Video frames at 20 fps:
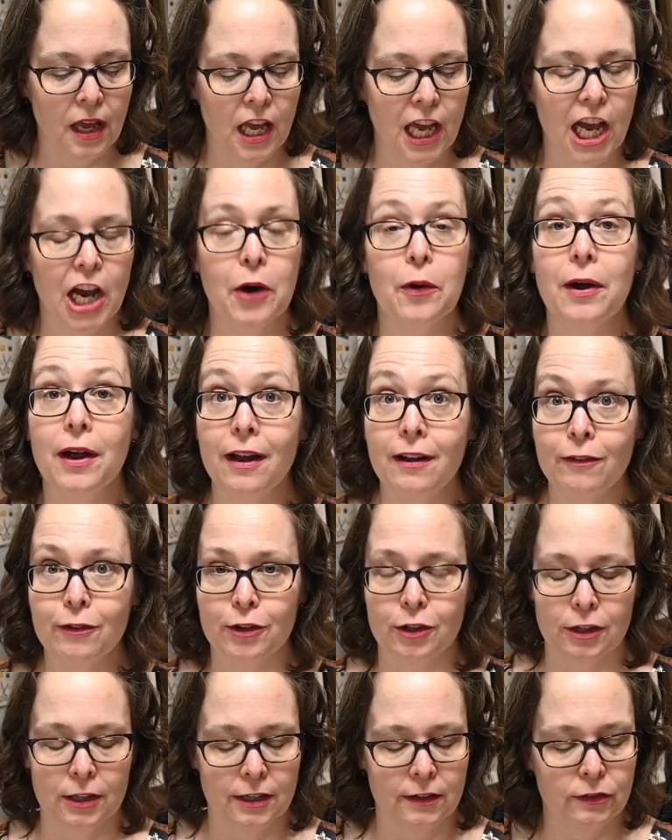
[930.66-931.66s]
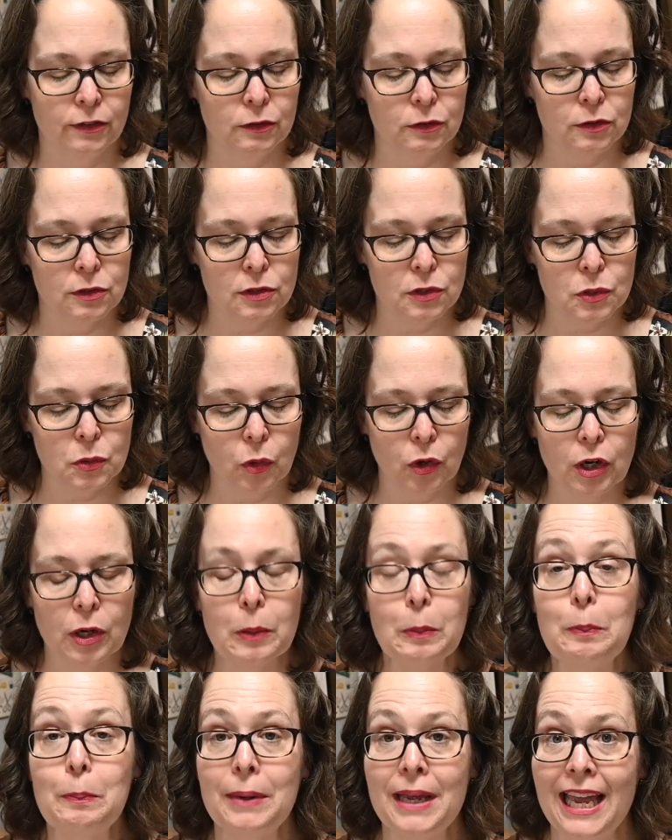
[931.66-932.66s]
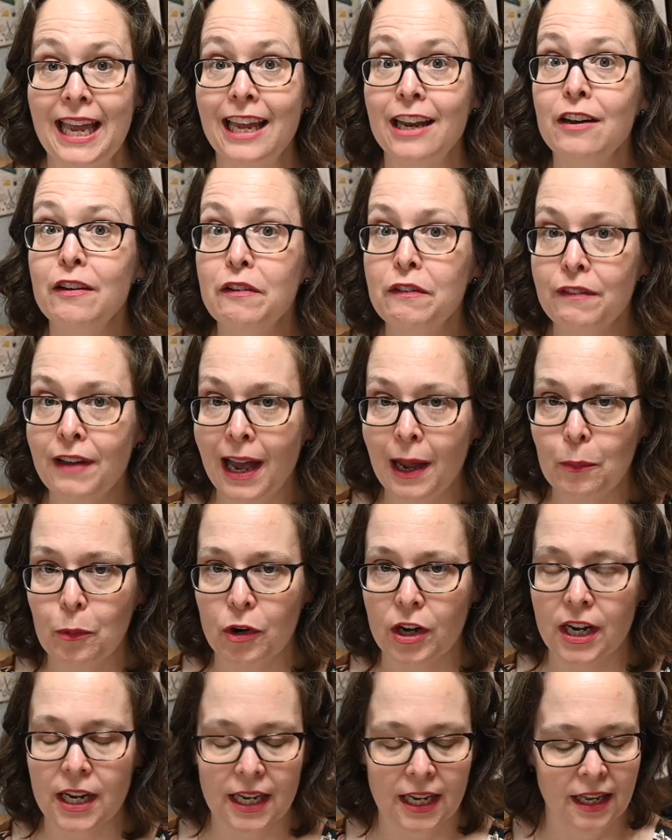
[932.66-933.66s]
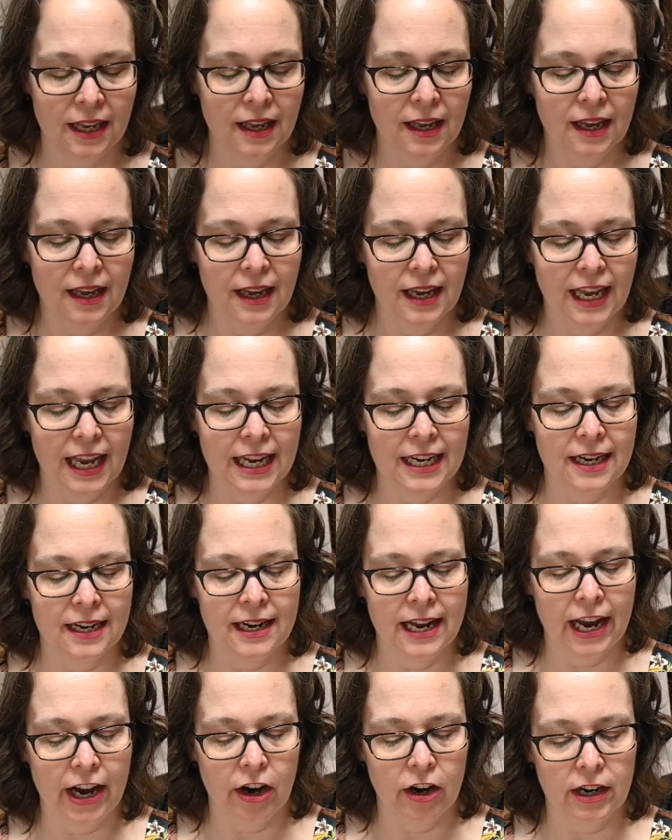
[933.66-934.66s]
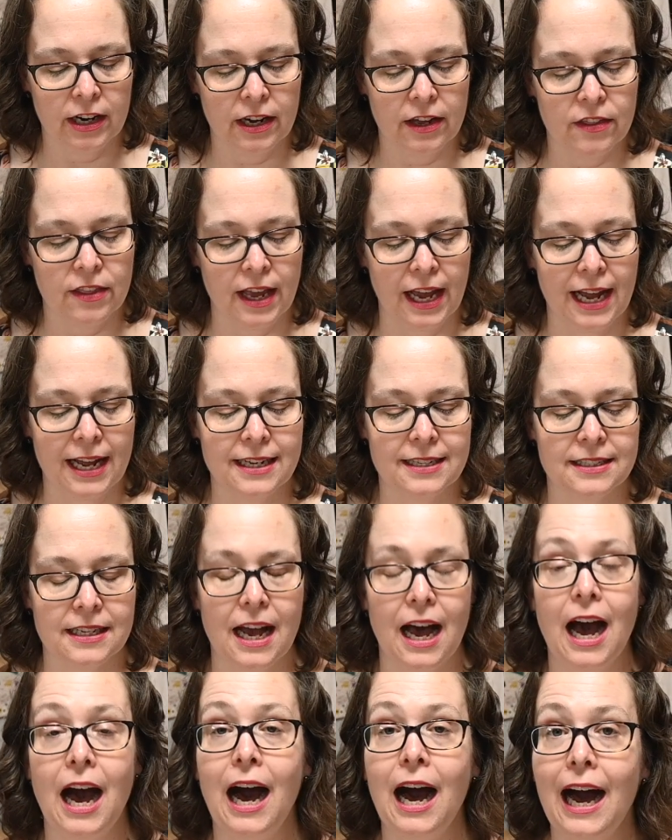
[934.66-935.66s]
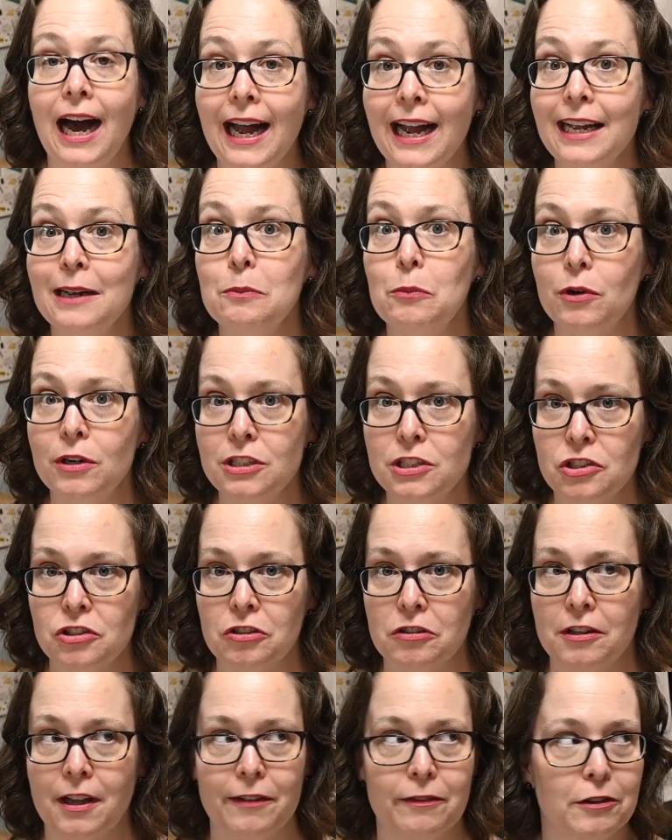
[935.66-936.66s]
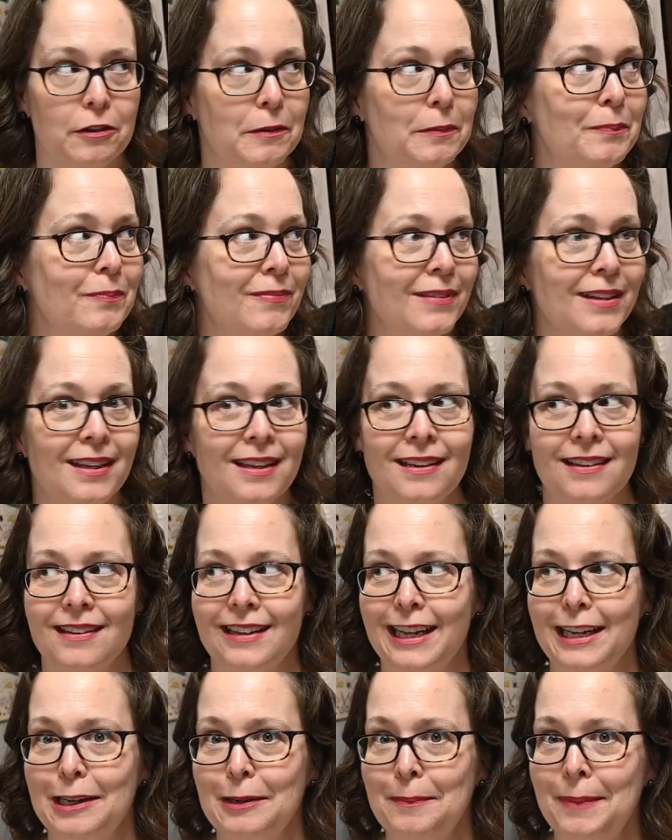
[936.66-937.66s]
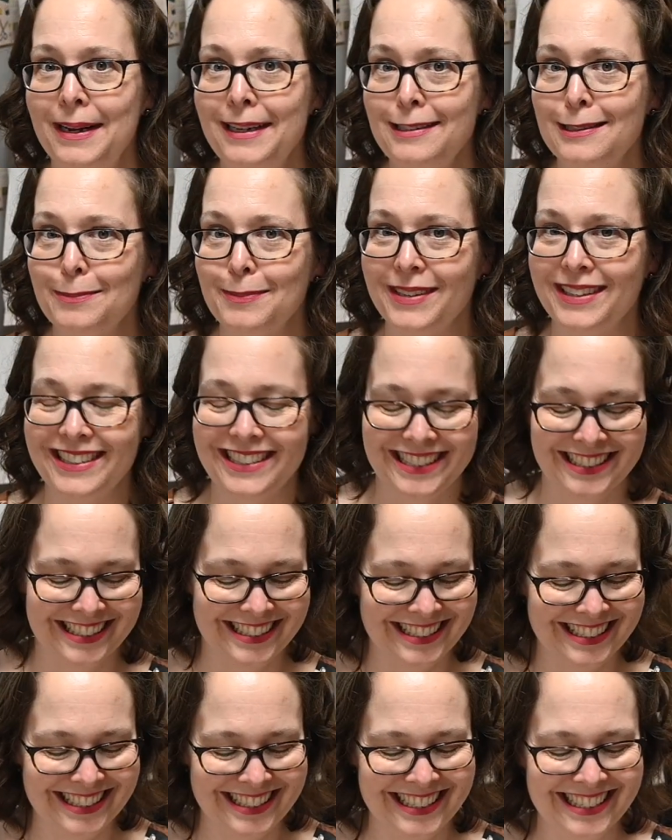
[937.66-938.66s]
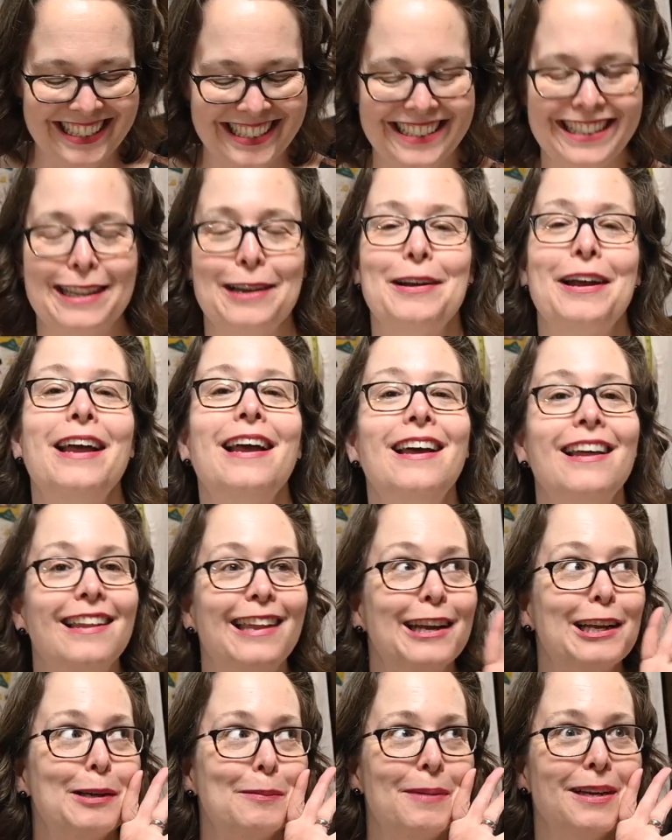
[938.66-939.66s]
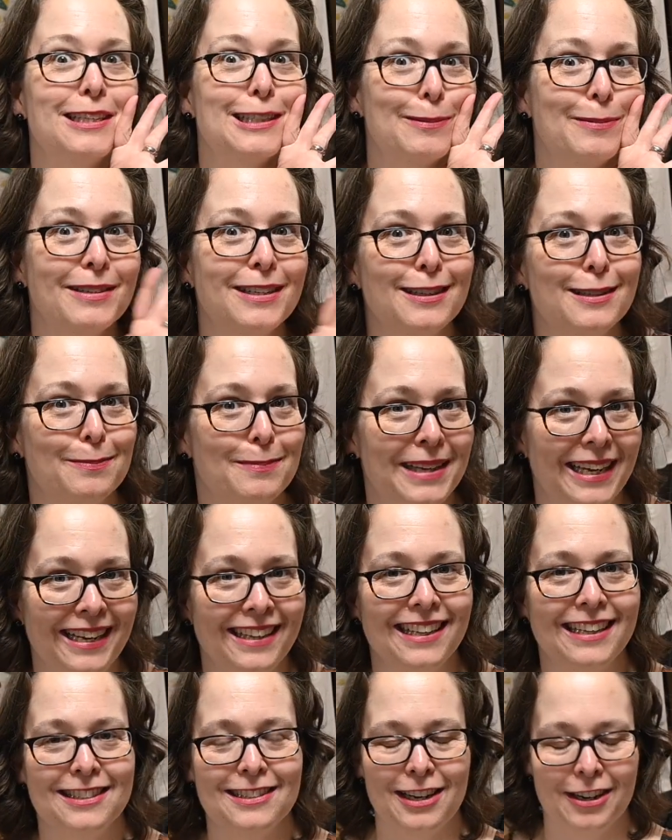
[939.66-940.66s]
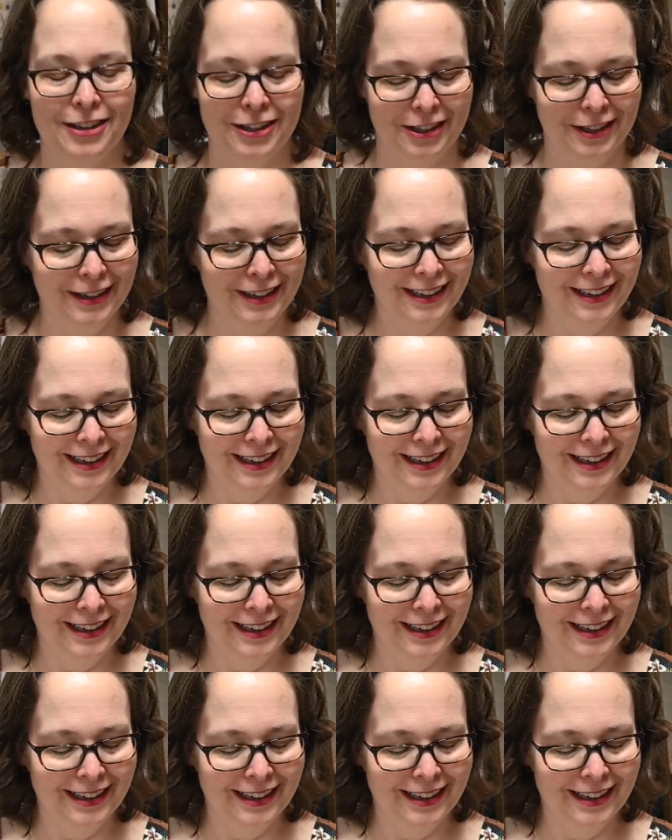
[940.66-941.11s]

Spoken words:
However, if you store pinned fabric in an area that has a high moisture level, like a basement, like a basement is me, that's not her,